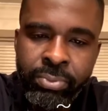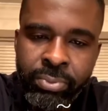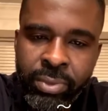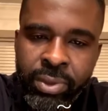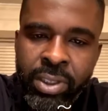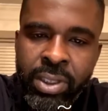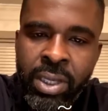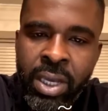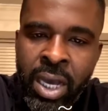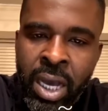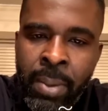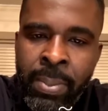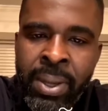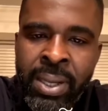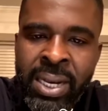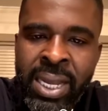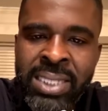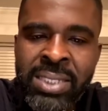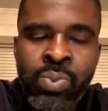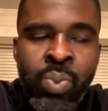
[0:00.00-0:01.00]

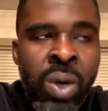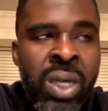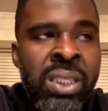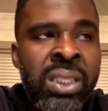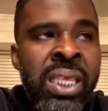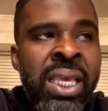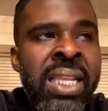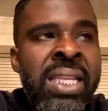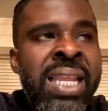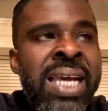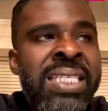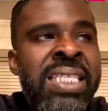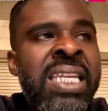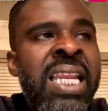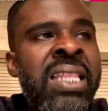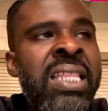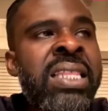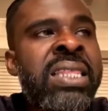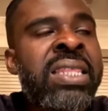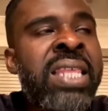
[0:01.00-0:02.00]
And that's one thing. That's
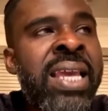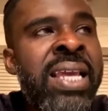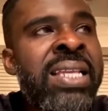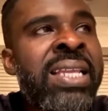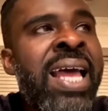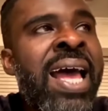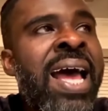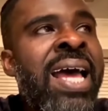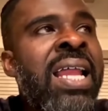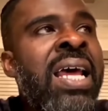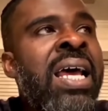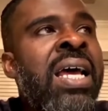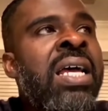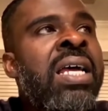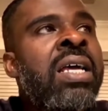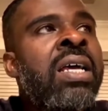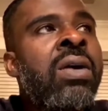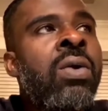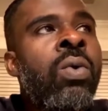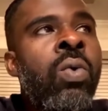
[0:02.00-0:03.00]
another thing that
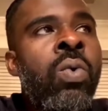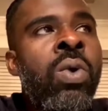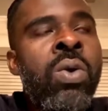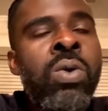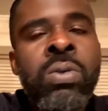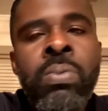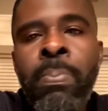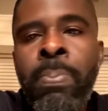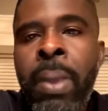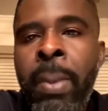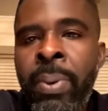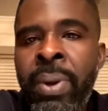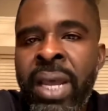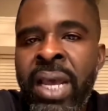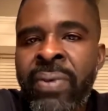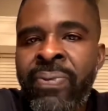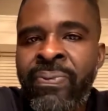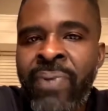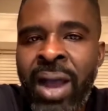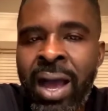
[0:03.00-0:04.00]
people
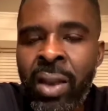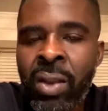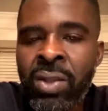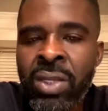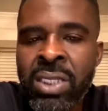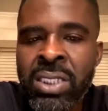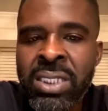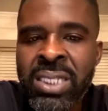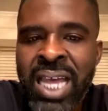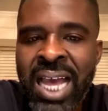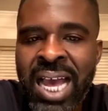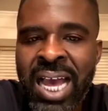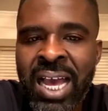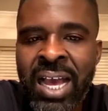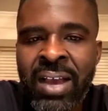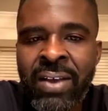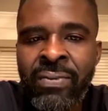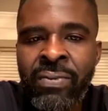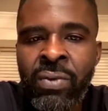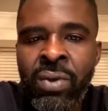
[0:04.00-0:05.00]
that following this
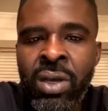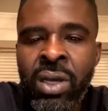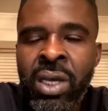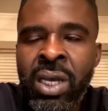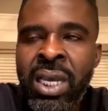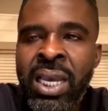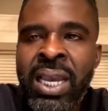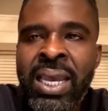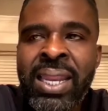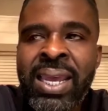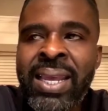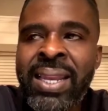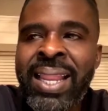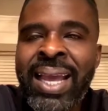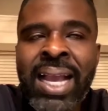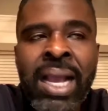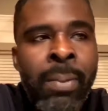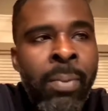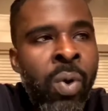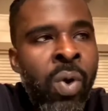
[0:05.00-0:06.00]
live, it ain't
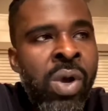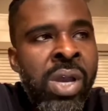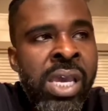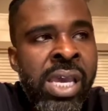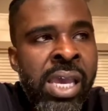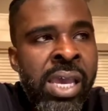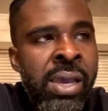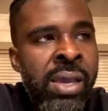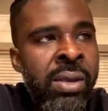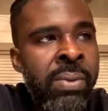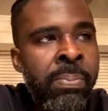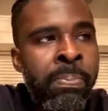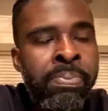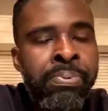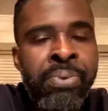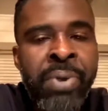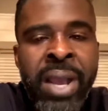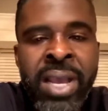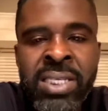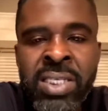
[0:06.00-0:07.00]
like I'm on here
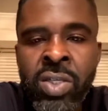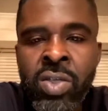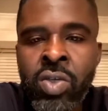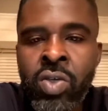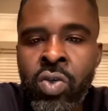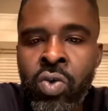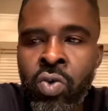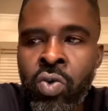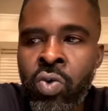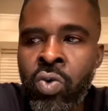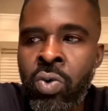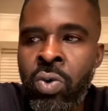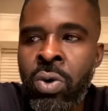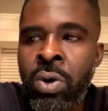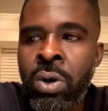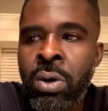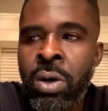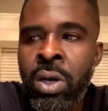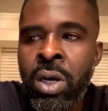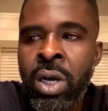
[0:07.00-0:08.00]
praising dude
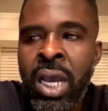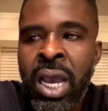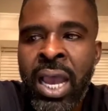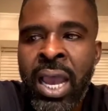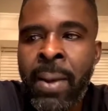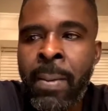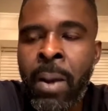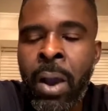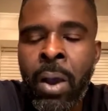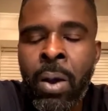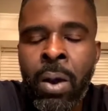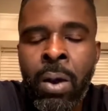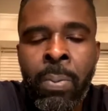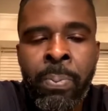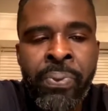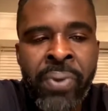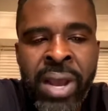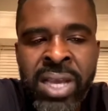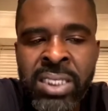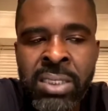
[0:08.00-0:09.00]
or
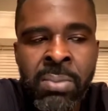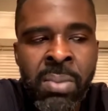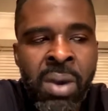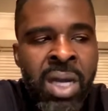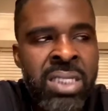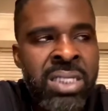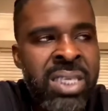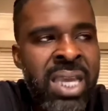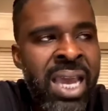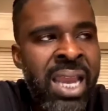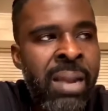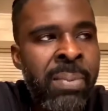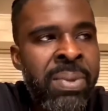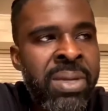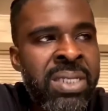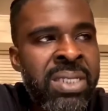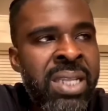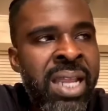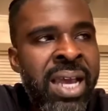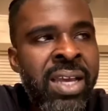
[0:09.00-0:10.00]
praising Montana, but
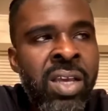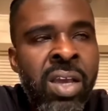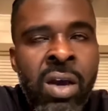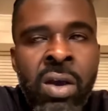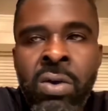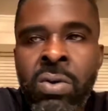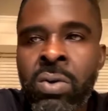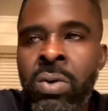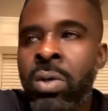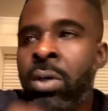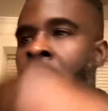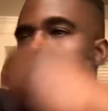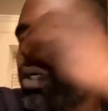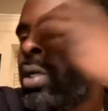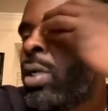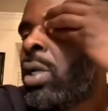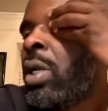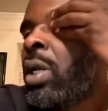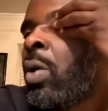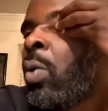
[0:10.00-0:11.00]
it's like, yo,
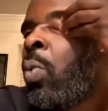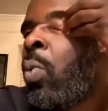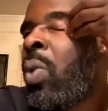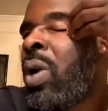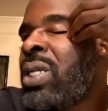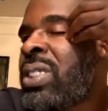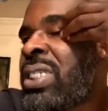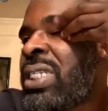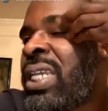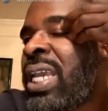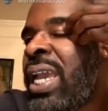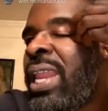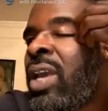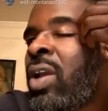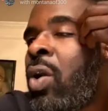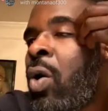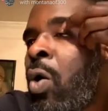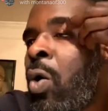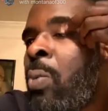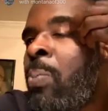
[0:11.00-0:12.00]
once again, it
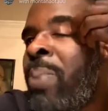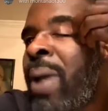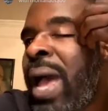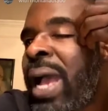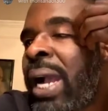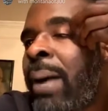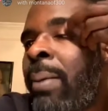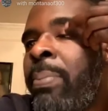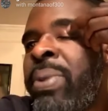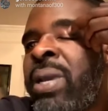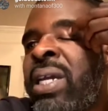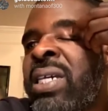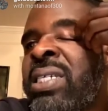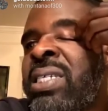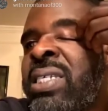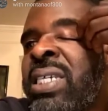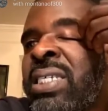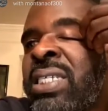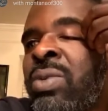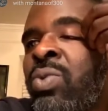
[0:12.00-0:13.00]
go back. I'm gonna be
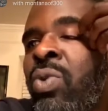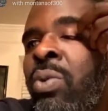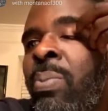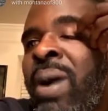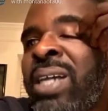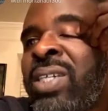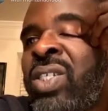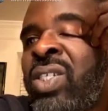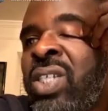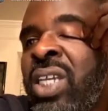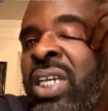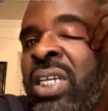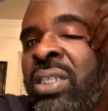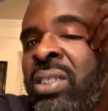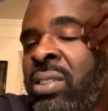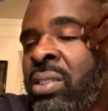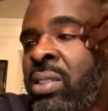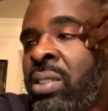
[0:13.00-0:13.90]
consistent with my shit.